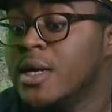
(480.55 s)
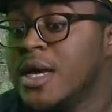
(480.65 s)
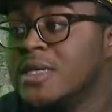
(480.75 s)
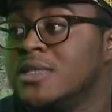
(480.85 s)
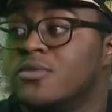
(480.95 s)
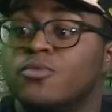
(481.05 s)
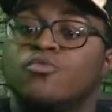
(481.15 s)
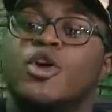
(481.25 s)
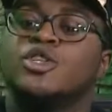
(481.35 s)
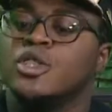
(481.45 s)
instead of
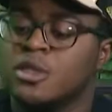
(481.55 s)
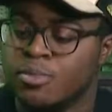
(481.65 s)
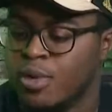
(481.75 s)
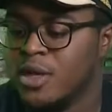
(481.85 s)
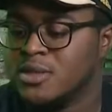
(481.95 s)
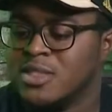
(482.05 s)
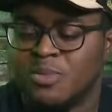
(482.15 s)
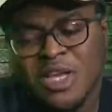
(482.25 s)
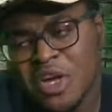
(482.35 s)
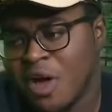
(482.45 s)
rushing the process.
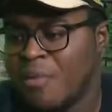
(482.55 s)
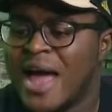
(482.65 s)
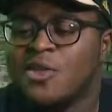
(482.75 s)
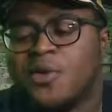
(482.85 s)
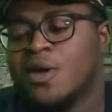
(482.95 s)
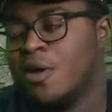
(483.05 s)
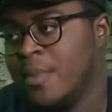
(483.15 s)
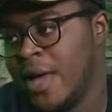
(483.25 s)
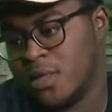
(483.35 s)
But he could come back. I know he could come back.